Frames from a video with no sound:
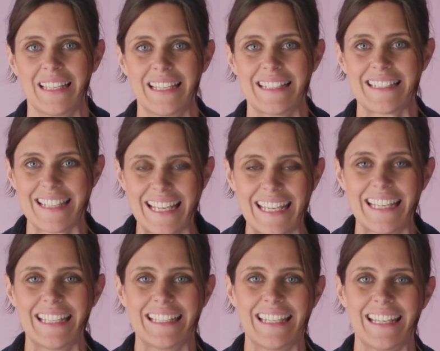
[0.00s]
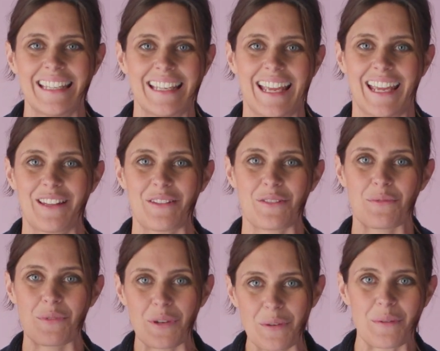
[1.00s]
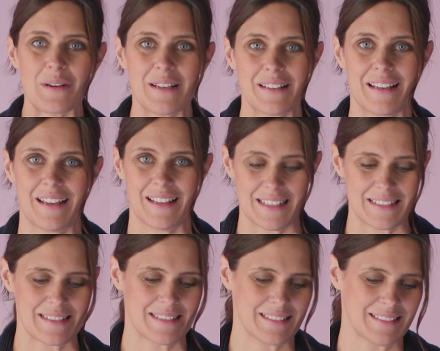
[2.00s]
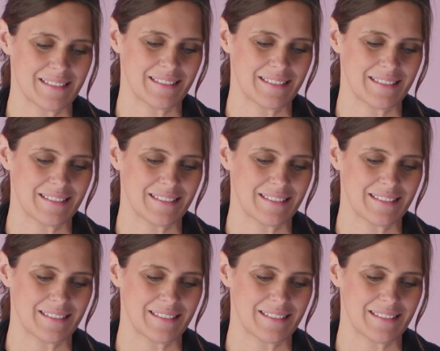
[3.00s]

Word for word: is in and through us.